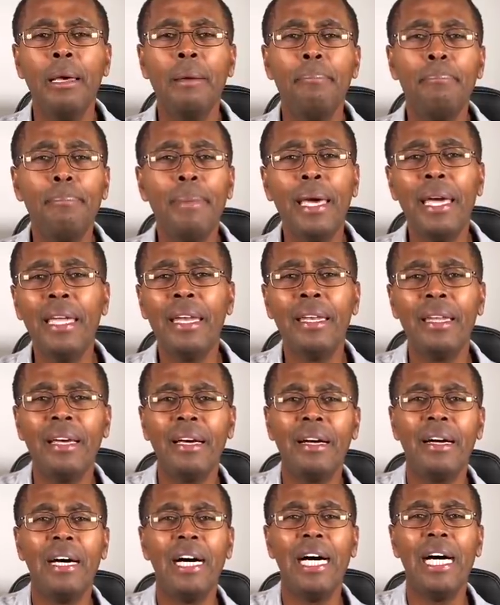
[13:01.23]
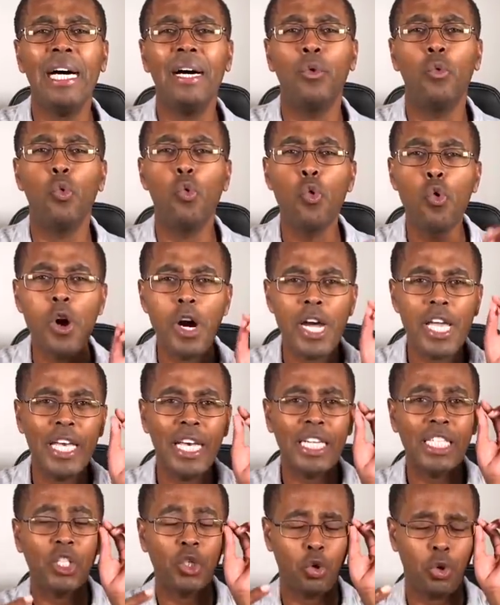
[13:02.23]
Men are
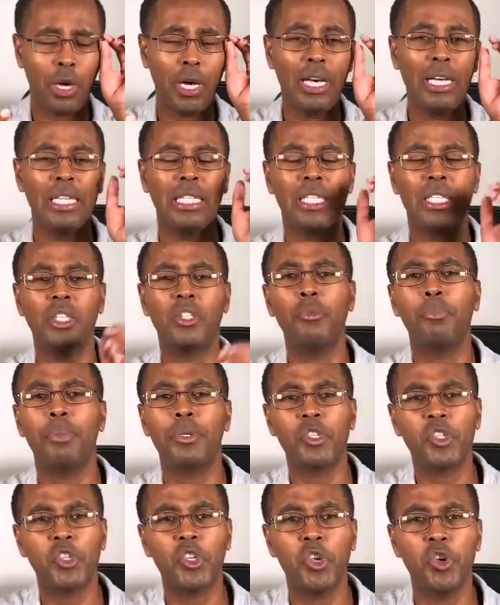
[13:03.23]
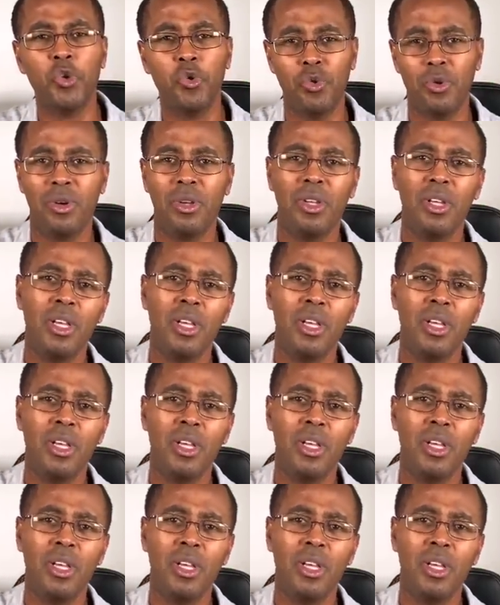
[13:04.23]
wired to hunt, to pursue.